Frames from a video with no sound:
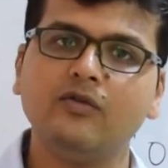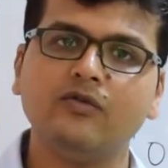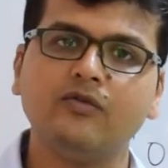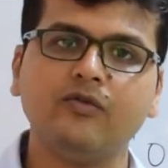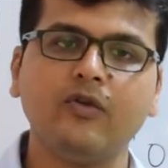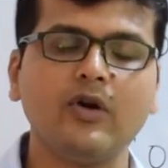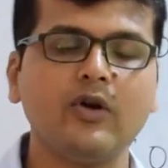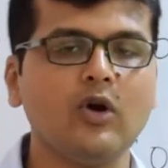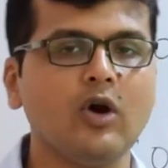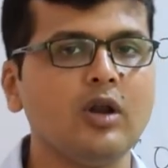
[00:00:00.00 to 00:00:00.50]

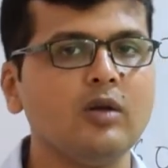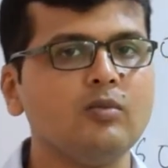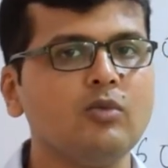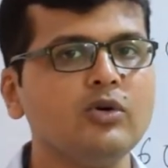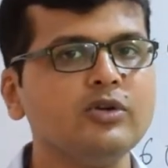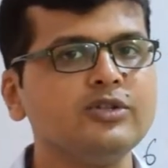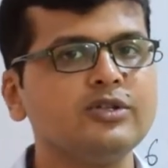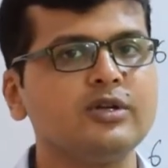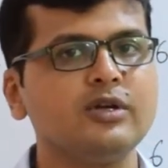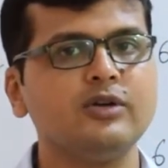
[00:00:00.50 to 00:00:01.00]
for
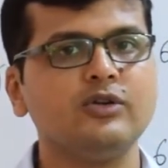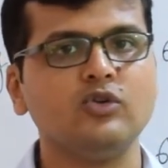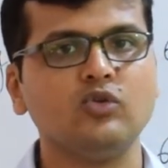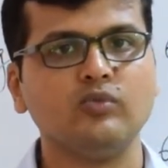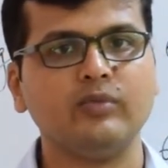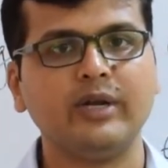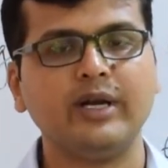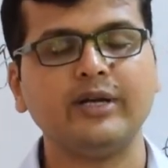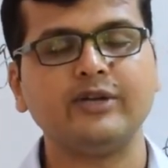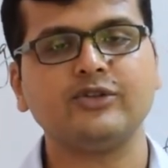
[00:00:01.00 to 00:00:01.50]
almost 2
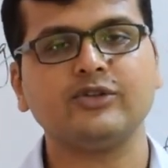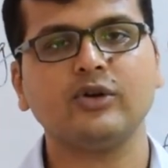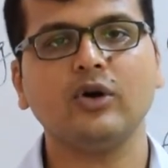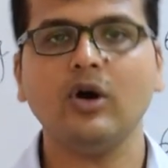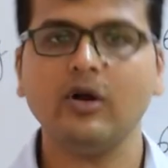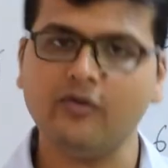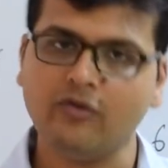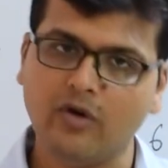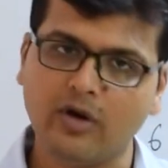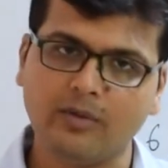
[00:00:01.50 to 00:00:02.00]
minutes
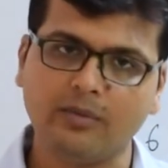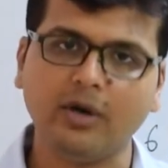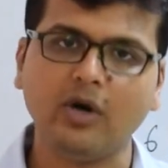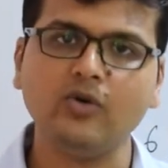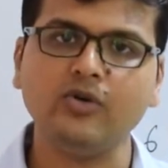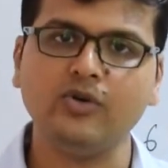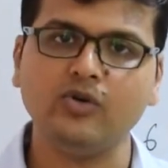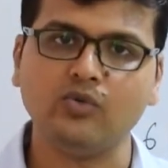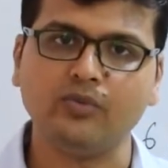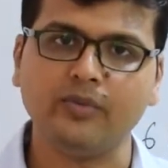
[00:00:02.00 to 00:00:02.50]
or for
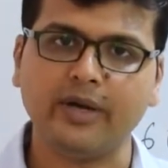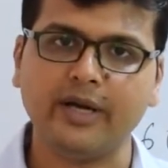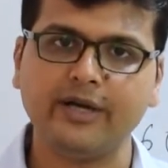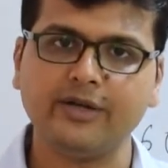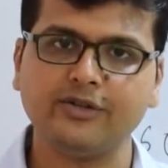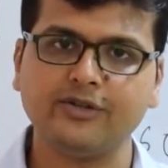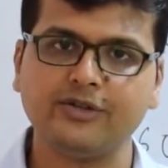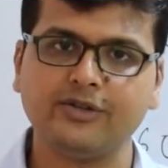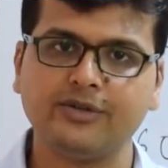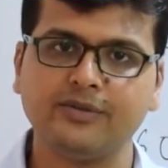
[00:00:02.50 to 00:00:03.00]
about 2
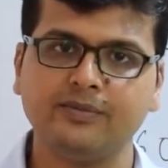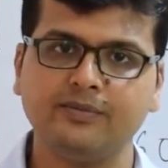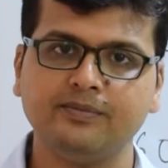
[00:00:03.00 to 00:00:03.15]
minutes.